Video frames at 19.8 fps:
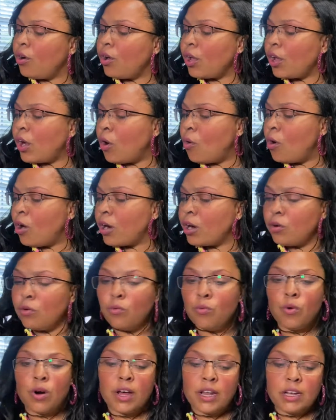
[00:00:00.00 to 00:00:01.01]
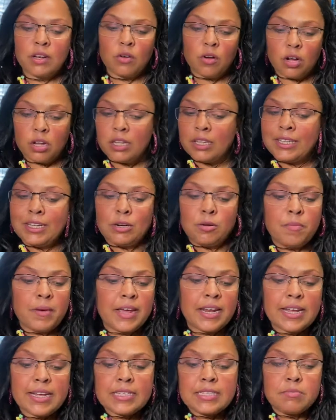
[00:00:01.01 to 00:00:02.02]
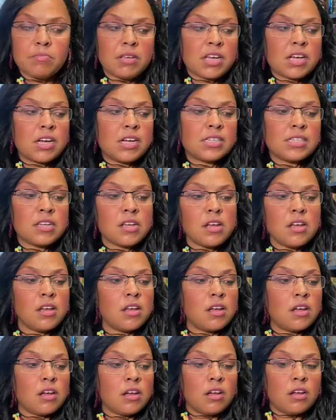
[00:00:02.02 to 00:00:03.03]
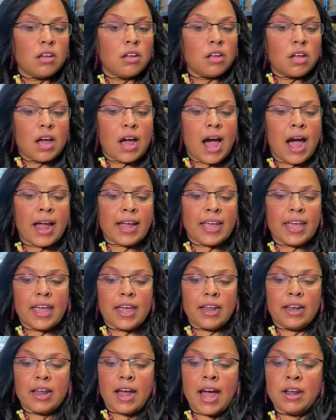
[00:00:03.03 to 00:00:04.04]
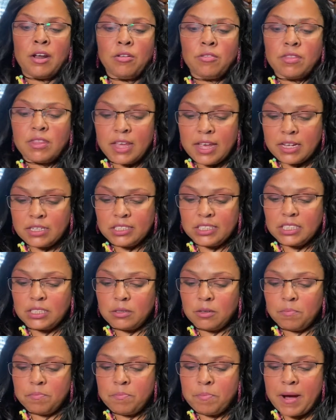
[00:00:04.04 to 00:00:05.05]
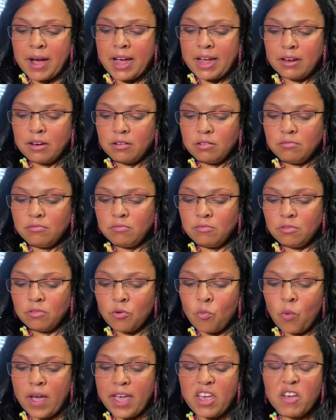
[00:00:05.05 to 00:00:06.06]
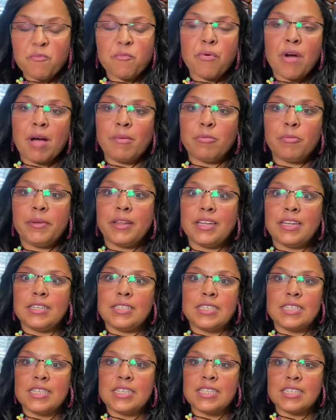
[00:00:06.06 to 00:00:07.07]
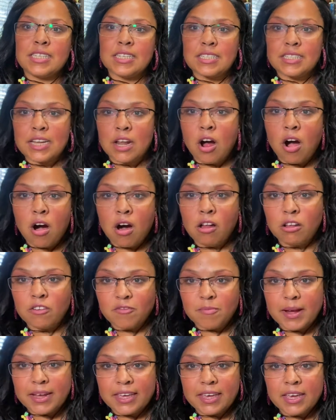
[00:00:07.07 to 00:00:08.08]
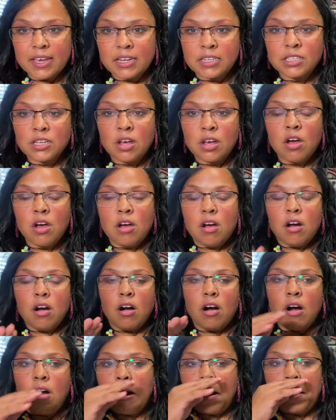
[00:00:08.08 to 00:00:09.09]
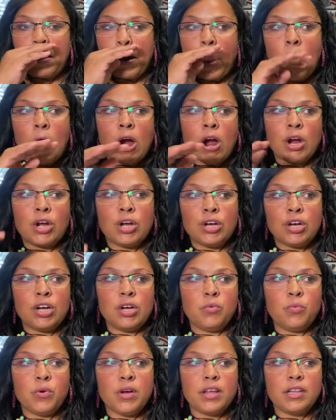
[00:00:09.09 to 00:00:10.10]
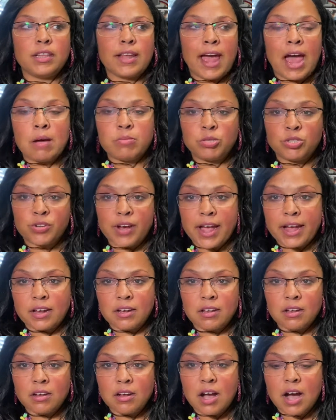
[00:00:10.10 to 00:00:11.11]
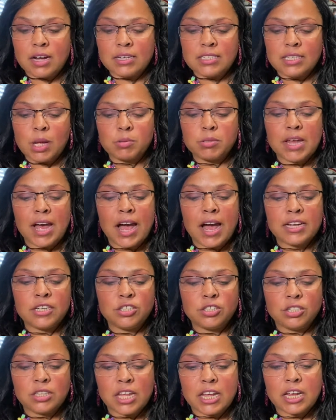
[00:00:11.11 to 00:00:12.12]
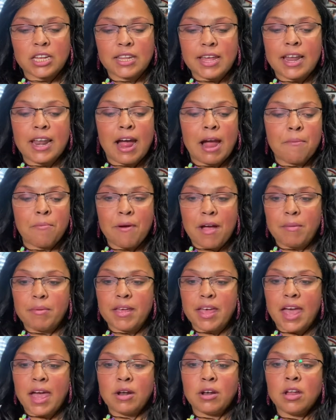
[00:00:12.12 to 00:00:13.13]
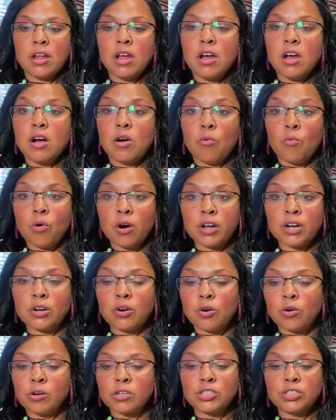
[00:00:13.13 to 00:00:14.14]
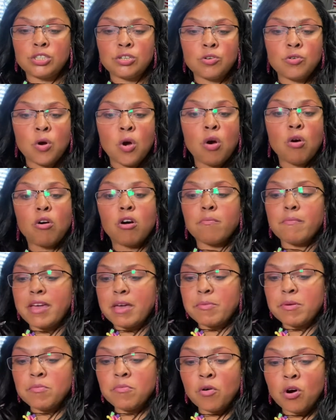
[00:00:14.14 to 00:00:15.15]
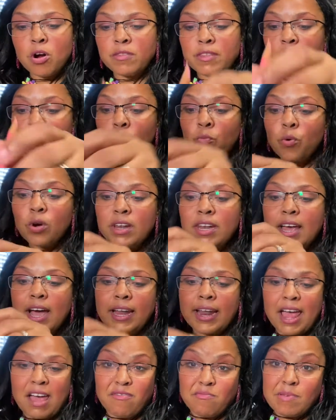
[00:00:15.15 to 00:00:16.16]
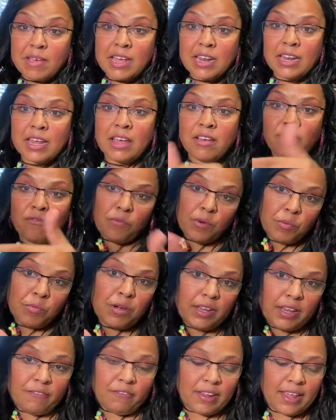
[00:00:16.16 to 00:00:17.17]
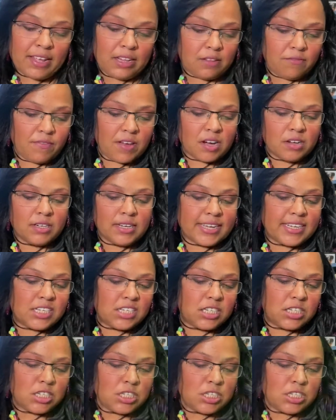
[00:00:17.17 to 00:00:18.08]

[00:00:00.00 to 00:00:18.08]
Or one little bitties, because I don't think just by way of probability and statistics that all of my kids are good with abstract concepts. I think that I probably had 1 or 2 or maybe more that would not have been if we wouldn't have laid the foundation.